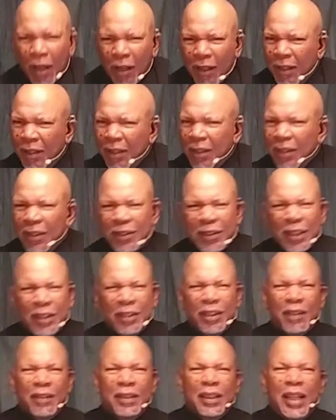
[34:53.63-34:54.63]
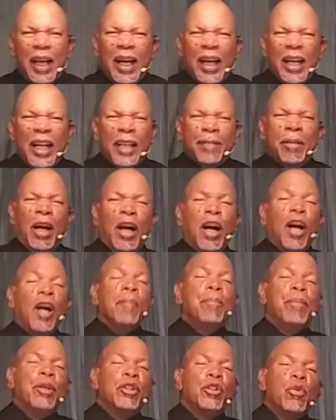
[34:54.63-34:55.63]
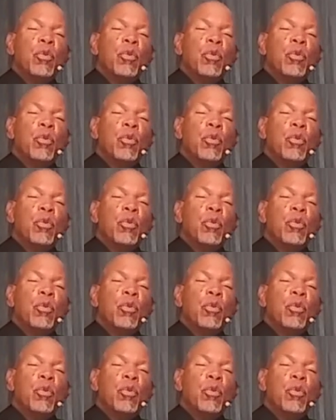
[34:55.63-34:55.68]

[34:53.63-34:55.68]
Oh, saints of God. But